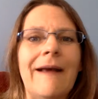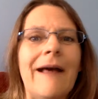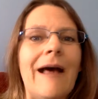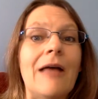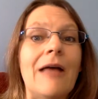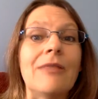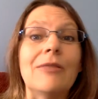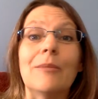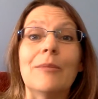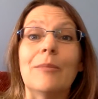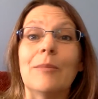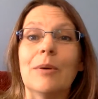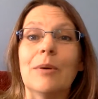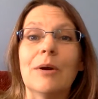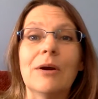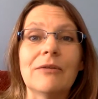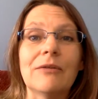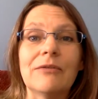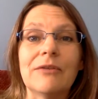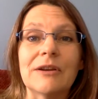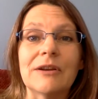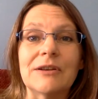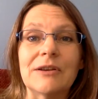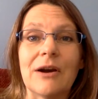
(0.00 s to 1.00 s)
and the
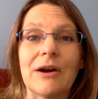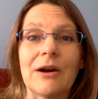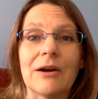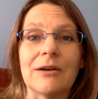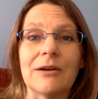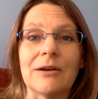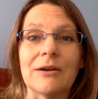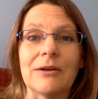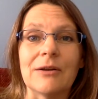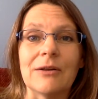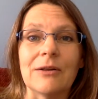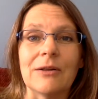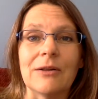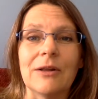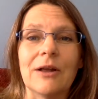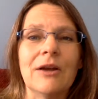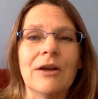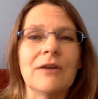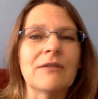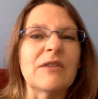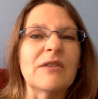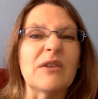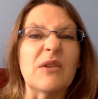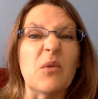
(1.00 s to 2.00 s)
perfect article
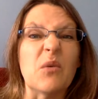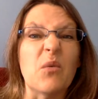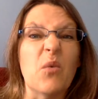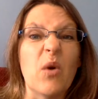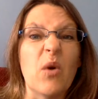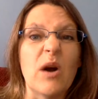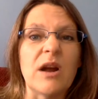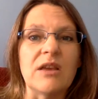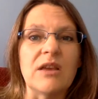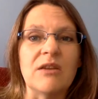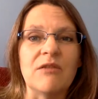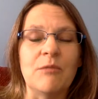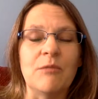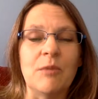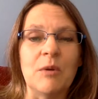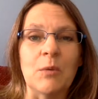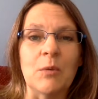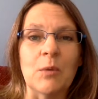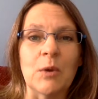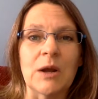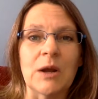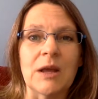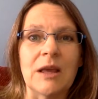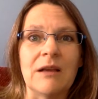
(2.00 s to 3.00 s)
for what you've been
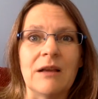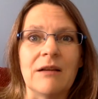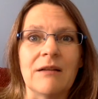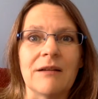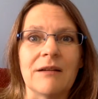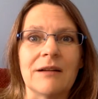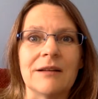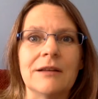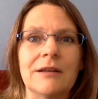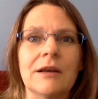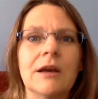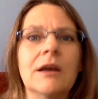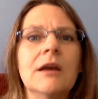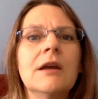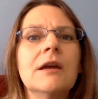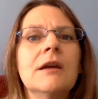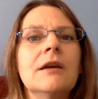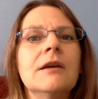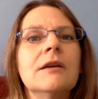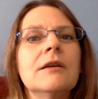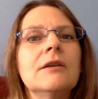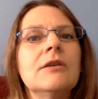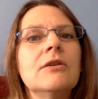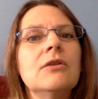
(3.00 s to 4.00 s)
working on,
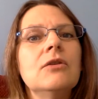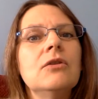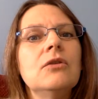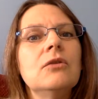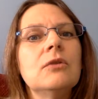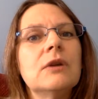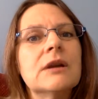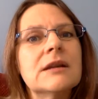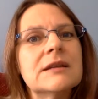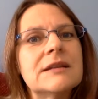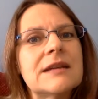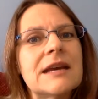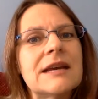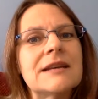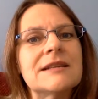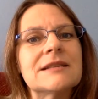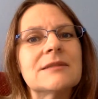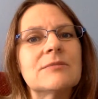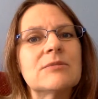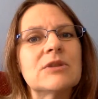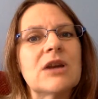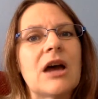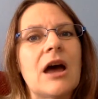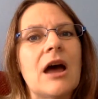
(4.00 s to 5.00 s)
you can take
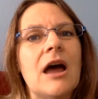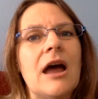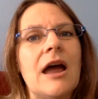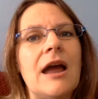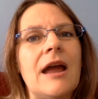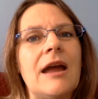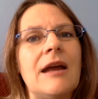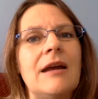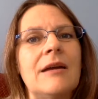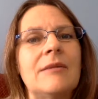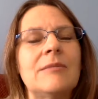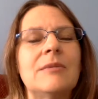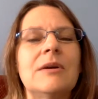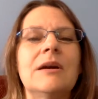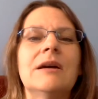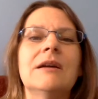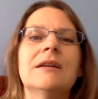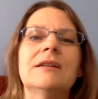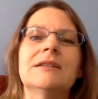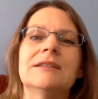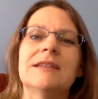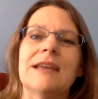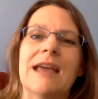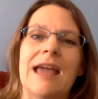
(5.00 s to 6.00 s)
some time
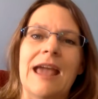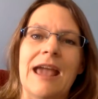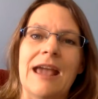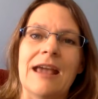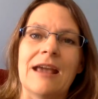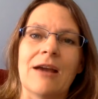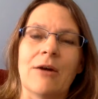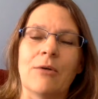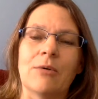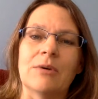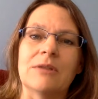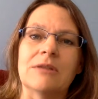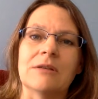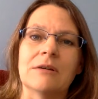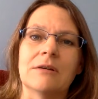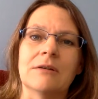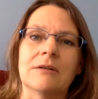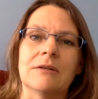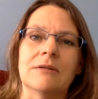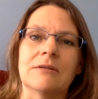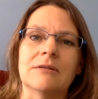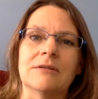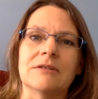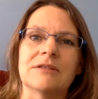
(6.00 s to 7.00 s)
to hang out with
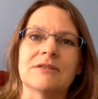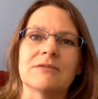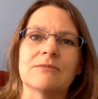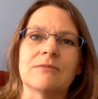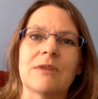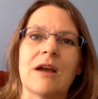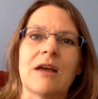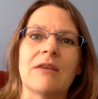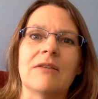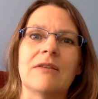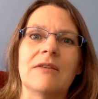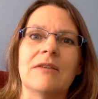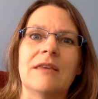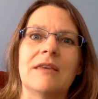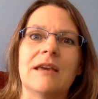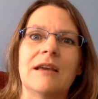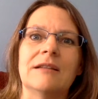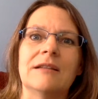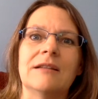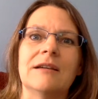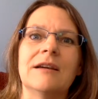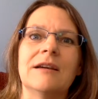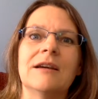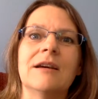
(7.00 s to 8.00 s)
those rather
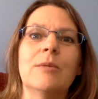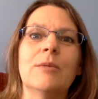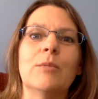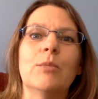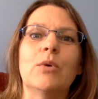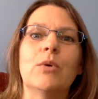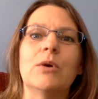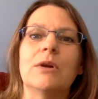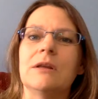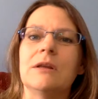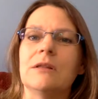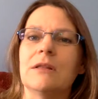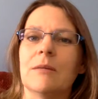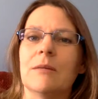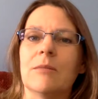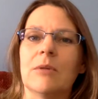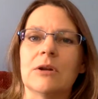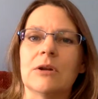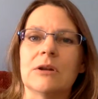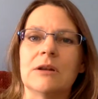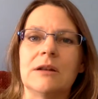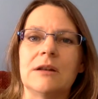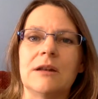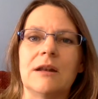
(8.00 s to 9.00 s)
than putting them
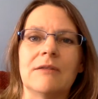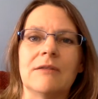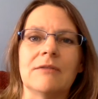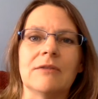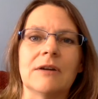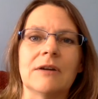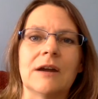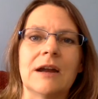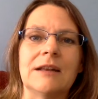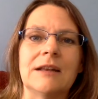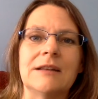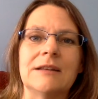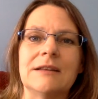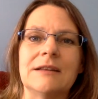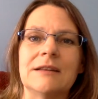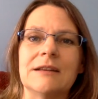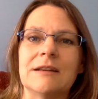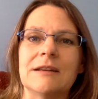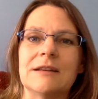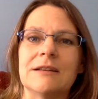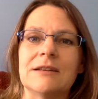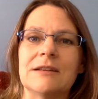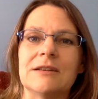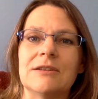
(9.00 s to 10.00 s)
on a
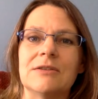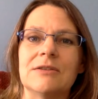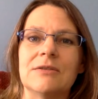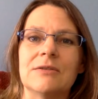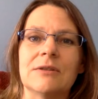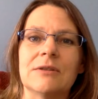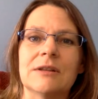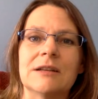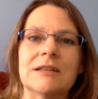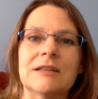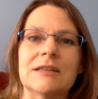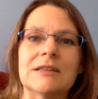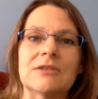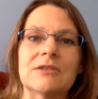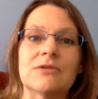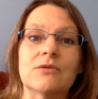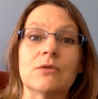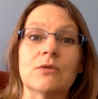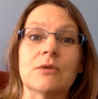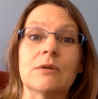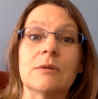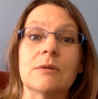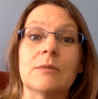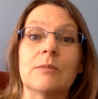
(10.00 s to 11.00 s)
never-ending to-do list
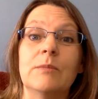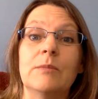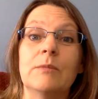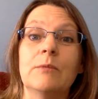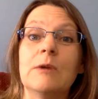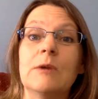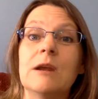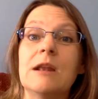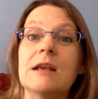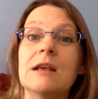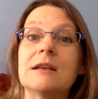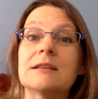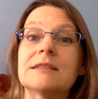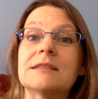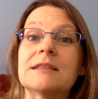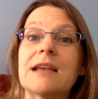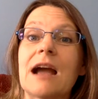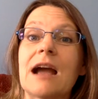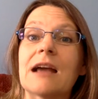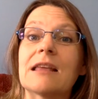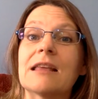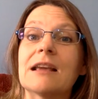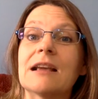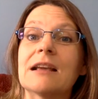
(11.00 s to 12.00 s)
or a reading
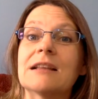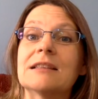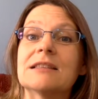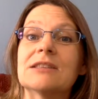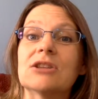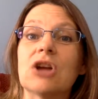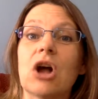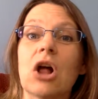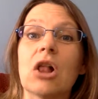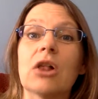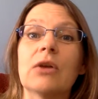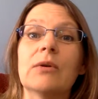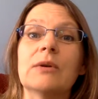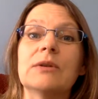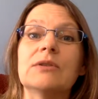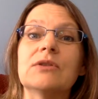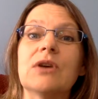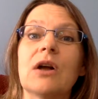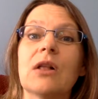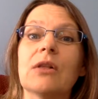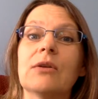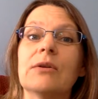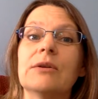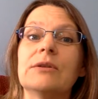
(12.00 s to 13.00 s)
stack that gets taller and
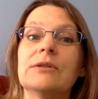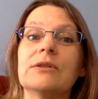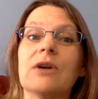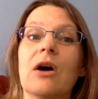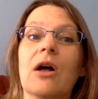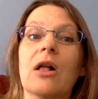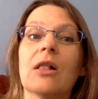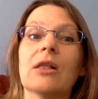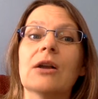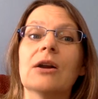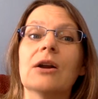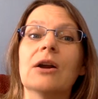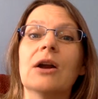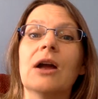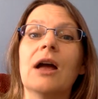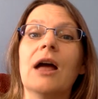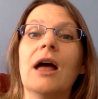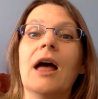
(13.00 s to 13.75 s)
taller and taller.